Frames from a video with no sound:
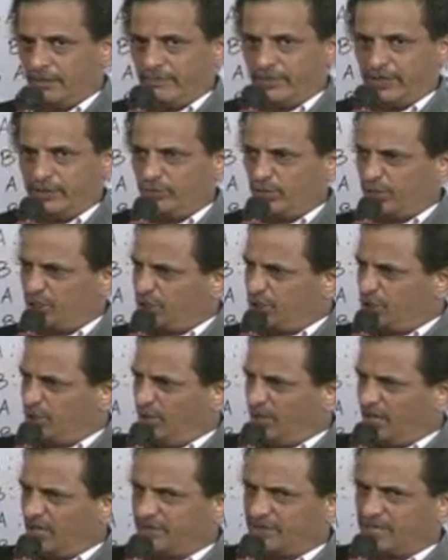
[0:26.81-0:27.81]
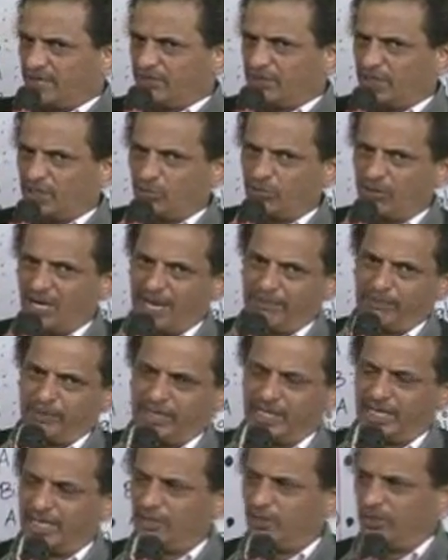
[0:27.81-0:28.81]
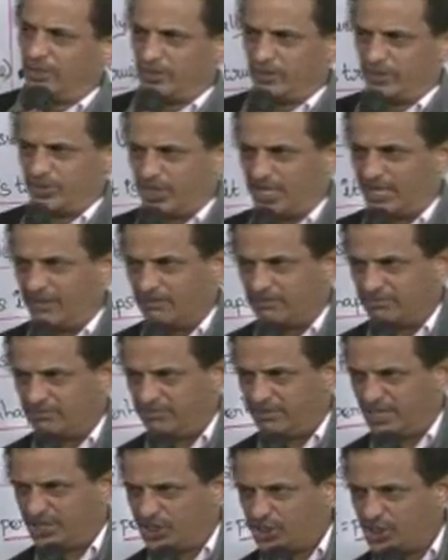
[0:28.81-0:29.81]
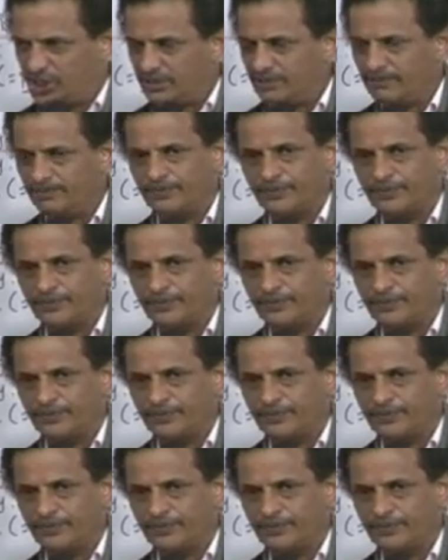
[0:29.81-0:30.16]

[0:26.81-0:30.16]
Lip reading: When you are sure of something to happen, then you are using must.